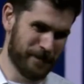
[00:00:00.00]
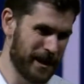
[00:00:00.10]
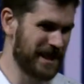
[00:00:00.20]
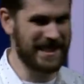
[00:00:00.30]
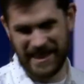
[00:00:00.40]

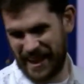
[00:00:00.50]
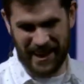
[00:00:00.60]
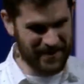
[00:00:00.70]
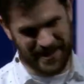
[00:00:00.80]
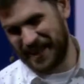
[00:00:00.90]
releasing
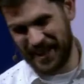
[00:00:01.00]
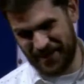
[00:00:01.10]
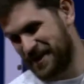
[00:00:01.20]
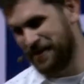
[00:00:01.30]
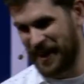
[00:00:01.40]
games that I
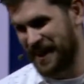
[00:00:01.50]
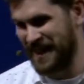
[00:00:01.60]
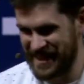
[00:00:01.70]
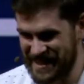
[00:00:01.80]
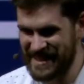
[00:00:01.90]
have
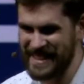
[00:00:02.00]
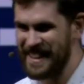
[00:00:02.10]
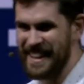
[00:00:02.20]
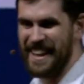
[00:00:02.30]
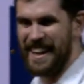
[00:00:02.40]
devised.
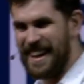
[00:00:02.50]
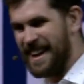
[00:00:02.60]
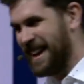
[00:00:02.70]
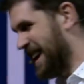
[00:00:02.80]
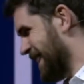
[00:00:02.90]

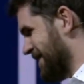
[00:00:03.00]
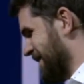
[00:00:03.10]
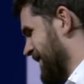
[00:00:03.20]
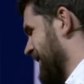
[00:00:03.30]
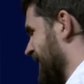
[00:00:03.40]
But
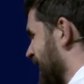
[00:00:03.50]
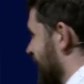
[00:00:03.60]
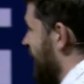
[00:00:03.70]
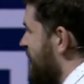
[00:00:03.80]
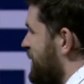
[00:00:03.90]

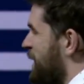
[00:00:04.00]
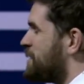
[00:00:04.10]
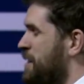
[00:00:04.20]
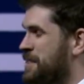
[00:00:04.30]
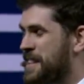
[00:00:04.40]
the
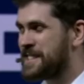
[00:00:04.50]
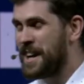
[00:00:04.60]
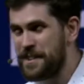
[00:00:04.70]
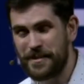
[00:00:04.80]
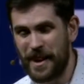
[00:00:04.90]
truth is,
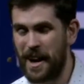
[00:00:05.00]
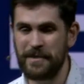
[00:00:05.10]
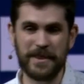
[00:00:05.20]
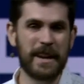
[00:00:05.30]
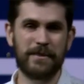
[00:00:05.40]

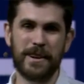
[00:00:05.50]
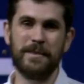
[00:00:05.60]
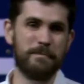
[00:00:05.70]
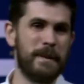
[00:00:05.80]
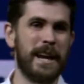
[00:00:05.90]
I've never
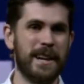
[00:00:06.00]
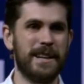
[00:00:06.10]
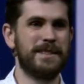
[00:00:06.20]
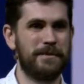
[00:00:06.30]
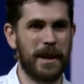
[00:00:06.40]
met
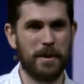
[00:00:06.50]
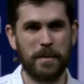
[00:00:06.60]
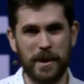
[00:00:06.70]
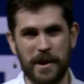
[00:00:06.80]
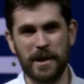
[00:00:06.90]
a
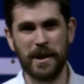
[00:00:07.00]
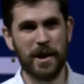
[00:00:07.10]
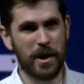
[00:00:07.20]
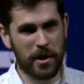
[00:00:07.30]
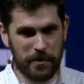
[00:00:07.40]
developer
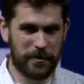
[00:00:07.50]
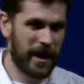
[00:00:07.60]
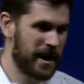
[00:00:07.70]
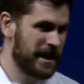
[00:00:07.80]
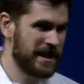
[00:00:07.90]
who
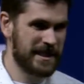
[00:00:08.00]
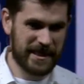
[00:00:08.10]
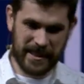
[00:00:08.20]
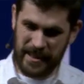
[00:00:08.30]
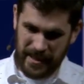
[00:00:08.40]
finds